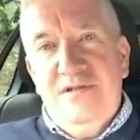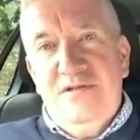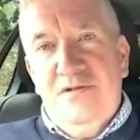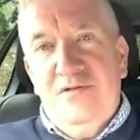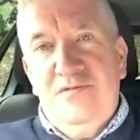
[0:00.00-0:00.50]

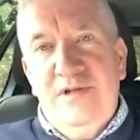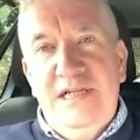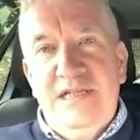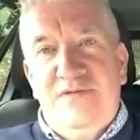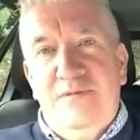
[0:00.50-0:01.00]
So
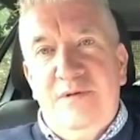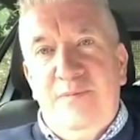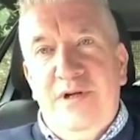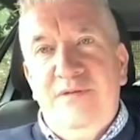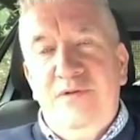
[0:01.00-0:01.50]
really it's from the
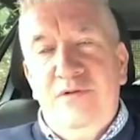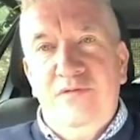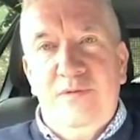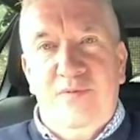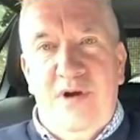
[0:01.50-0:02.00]
point of view
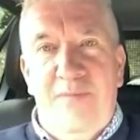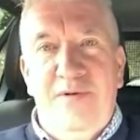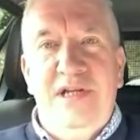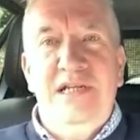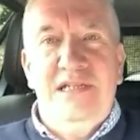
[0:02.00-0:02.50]
of the
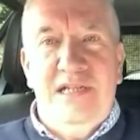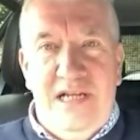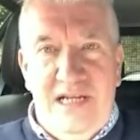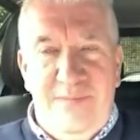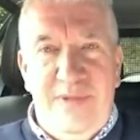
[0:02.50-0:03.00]
property, the
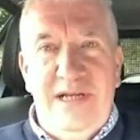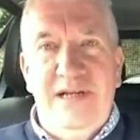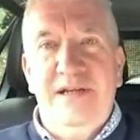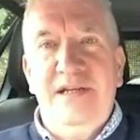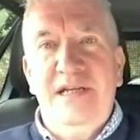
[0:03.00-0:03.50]

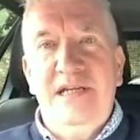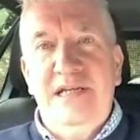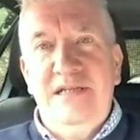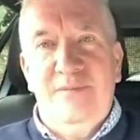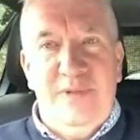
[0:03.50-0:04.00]
liability,
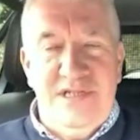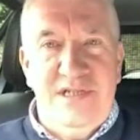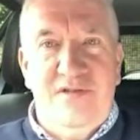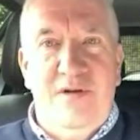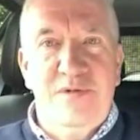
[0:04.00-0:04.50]
the business
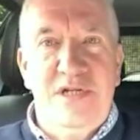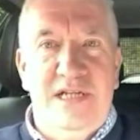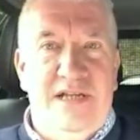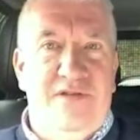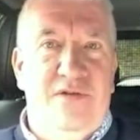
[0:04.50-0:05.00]
interruption
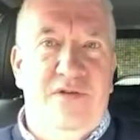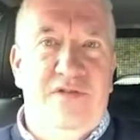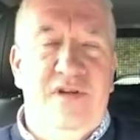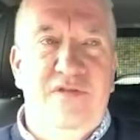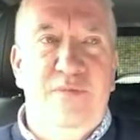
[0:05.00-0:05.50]
and that sort of
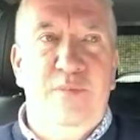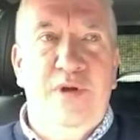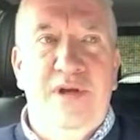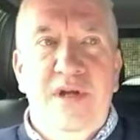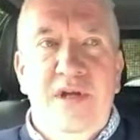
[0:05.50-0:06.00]
stuff.
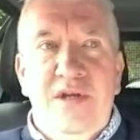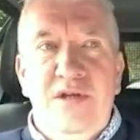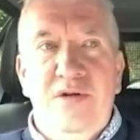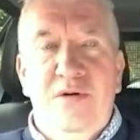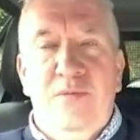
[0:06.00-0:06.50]
But,
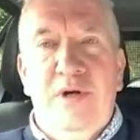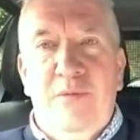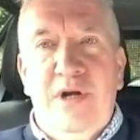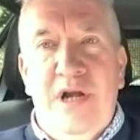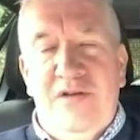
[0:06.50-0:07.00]
you know,
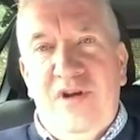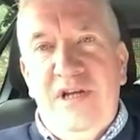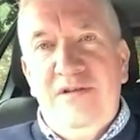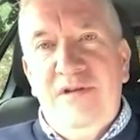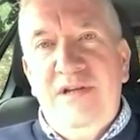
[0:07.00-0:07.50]
we're not
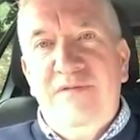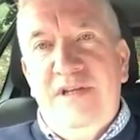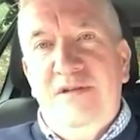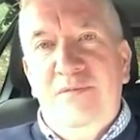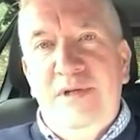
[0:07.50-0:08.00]
trying to
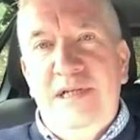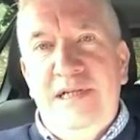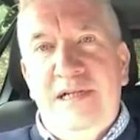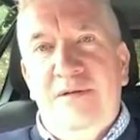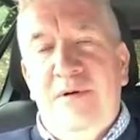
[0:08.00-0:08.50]
reinvent the wheel
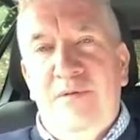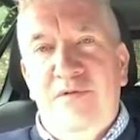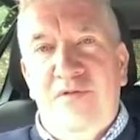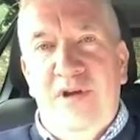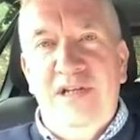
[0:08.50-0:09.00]
here. What we're
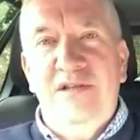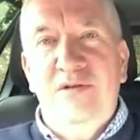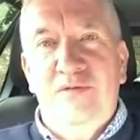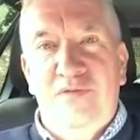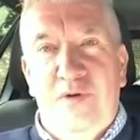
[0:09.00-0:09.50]
trying to do
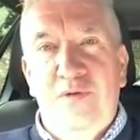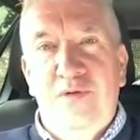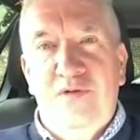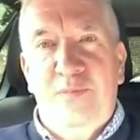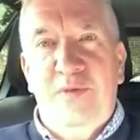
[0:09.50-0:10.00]
is focus
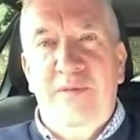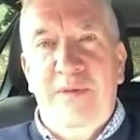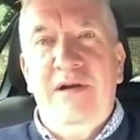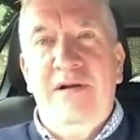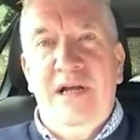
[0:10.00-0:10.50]

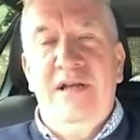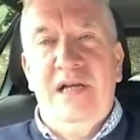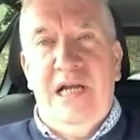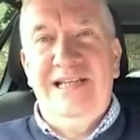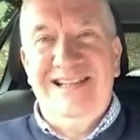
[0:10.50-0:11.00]
primarily on the
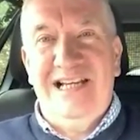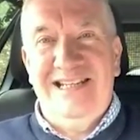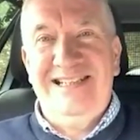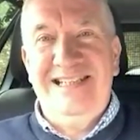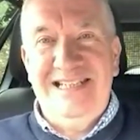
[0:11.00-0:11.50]
client and the
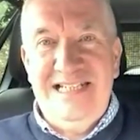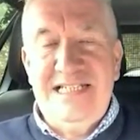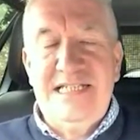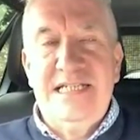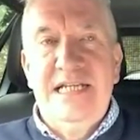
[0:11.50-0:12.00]
client
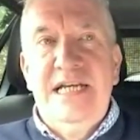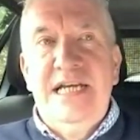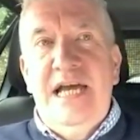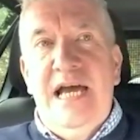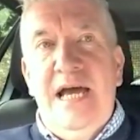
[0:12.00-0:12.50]
needs.
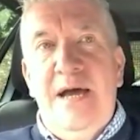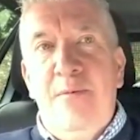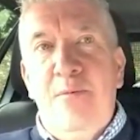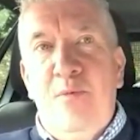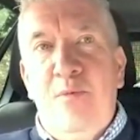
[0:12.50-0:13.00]

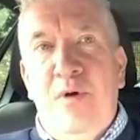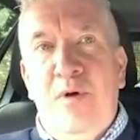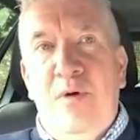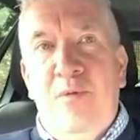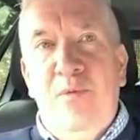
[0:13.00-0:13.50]
What we
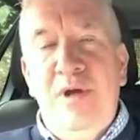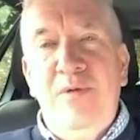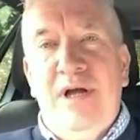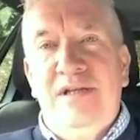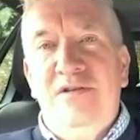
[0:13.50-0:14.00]
want to do
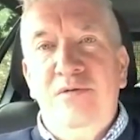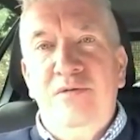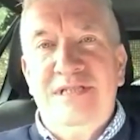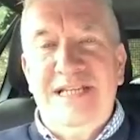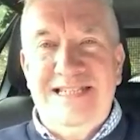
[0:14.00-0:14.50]
is
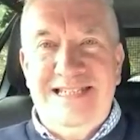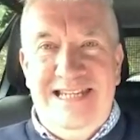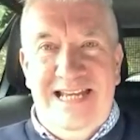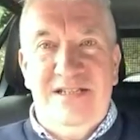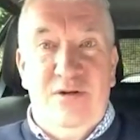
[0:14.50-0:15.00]
get to know.
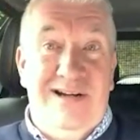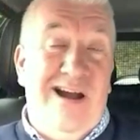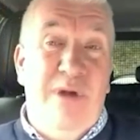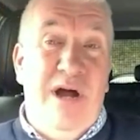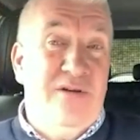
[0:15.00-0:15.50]
Our
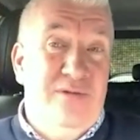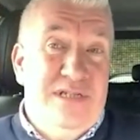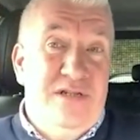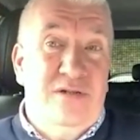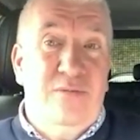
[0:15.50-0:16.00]
motto is, look,
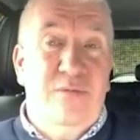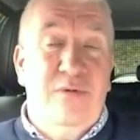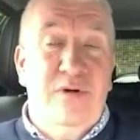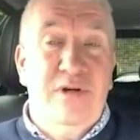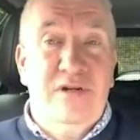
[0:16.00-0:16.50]
we're your
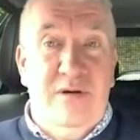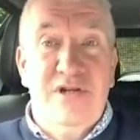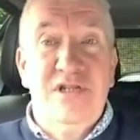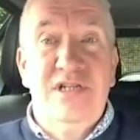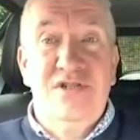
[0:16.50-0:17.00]
commercial
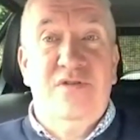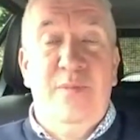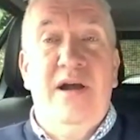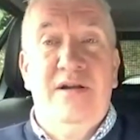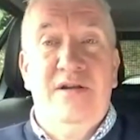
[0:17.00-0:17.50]
insurance
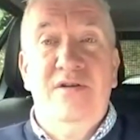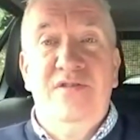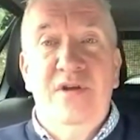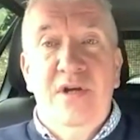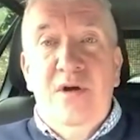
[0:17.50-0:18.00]
partners.
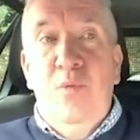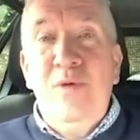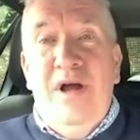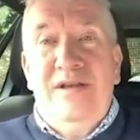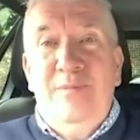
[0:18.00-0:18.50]
We
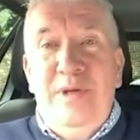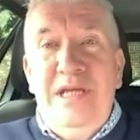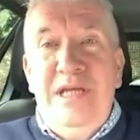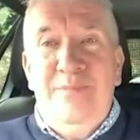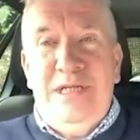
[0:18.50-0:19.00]
want to
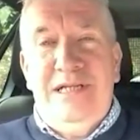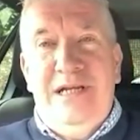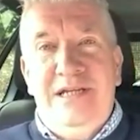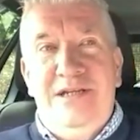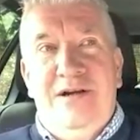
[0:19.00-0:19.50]
be a bit
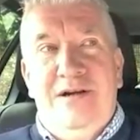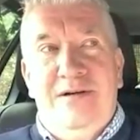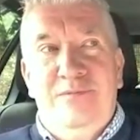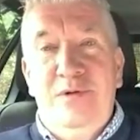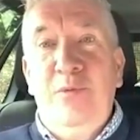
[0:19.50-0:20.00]
like
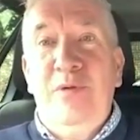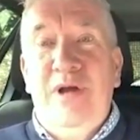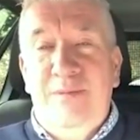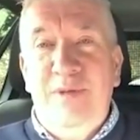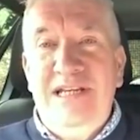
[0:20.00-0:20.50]
we
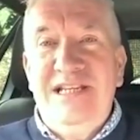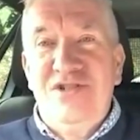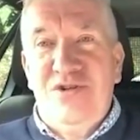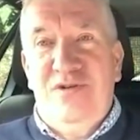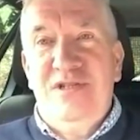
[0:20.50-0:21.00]
want to be the
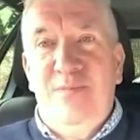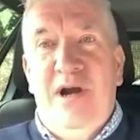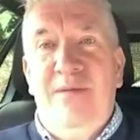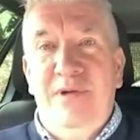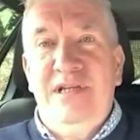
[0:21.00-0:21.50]
insurance
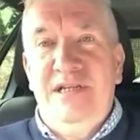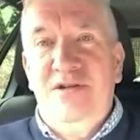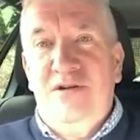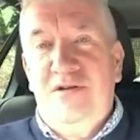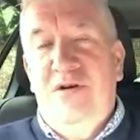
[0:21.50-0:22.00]
department in
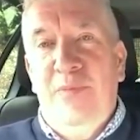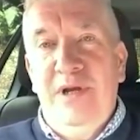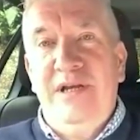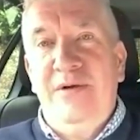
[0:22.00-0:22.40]
your company.